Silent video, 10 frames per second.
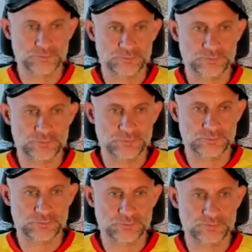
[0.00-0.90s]

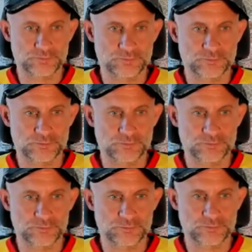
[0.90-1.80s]

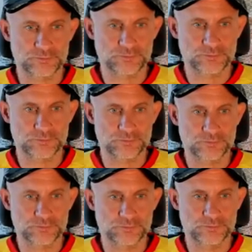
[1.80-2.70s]

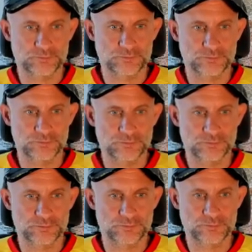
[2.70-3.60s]

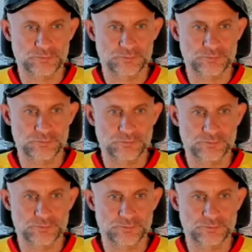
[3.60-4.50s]

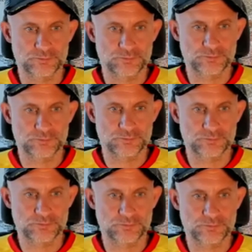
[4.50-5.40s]

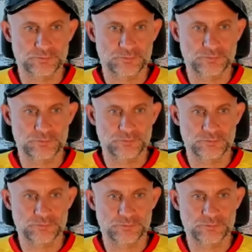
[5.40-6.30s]

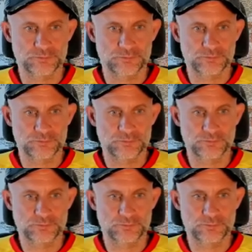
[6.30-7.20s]

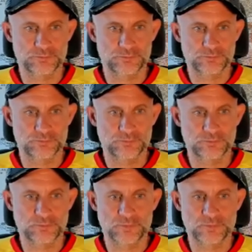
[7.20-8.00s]
(not speaking)